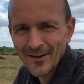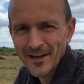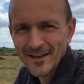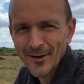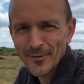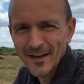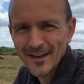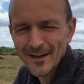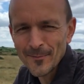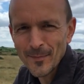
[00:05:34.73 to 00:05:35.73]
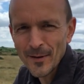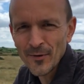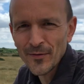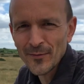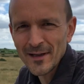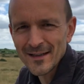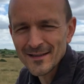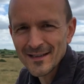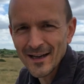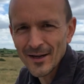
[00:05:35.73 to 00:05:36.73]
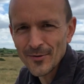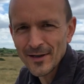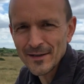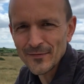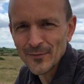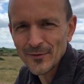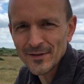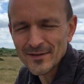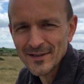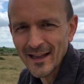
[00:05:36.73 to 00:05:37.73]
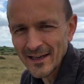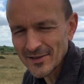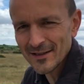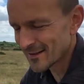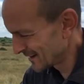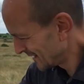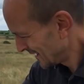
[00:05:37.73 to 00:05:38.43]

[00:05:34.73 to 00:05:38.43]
Okay, now the MIMO-3 is ready for installation.